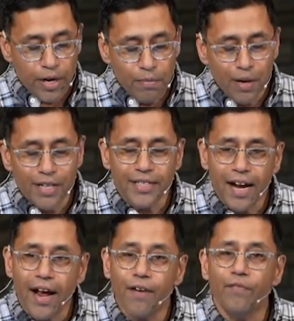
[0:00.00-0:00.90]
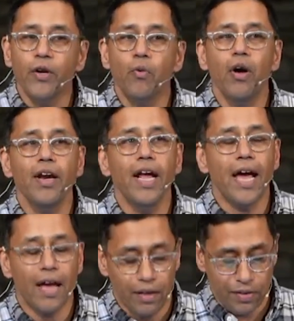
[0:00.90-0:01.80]
much everyone
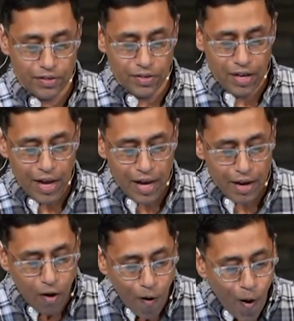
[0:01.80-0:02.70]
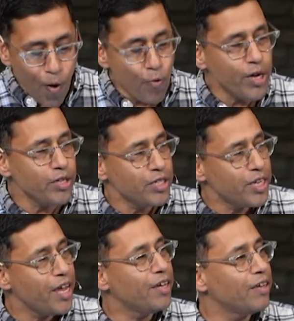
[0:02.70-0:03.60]
else had always
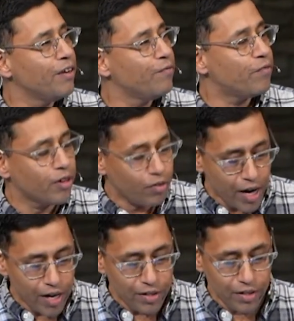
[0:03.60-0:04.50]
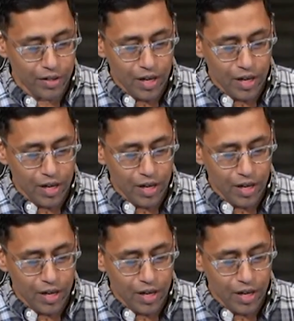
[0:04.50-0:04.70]
taken it for granted